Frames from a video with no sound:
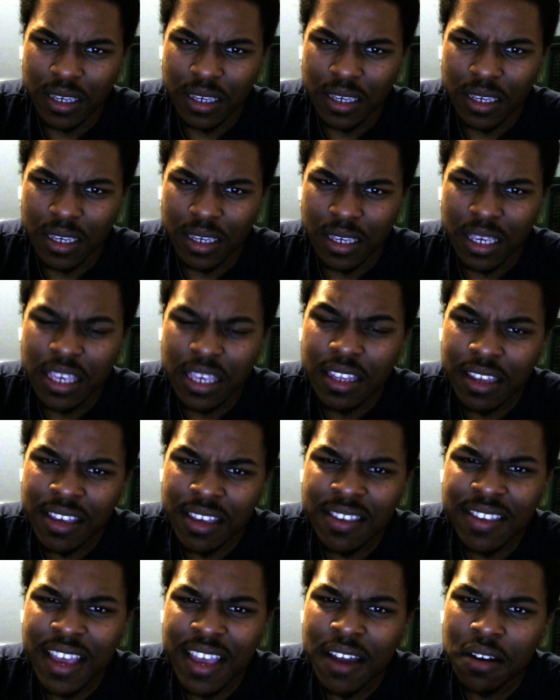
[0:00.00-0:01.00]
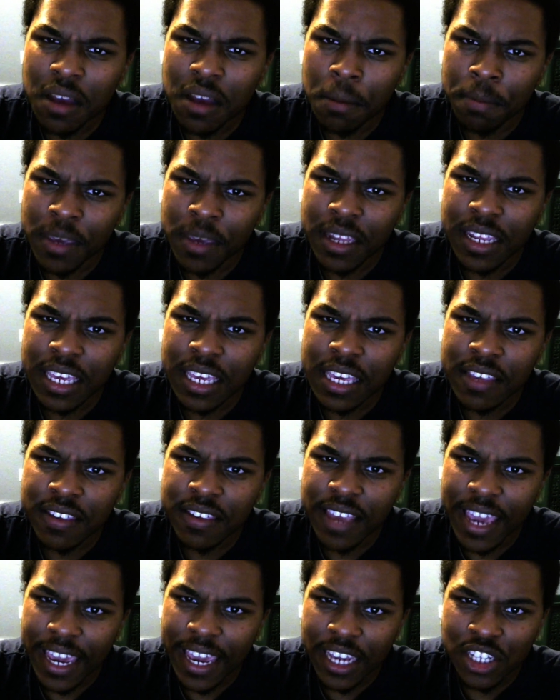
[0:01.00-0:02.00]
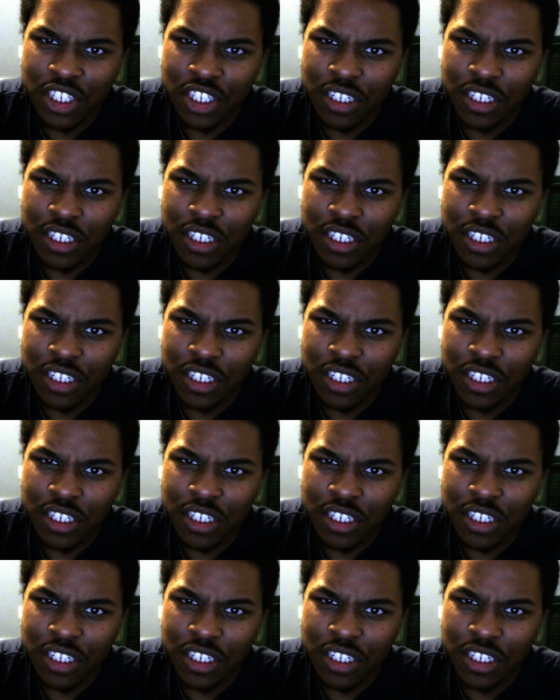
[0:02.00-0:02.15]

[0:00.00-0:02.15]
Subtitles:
he does sound a bit East Asian,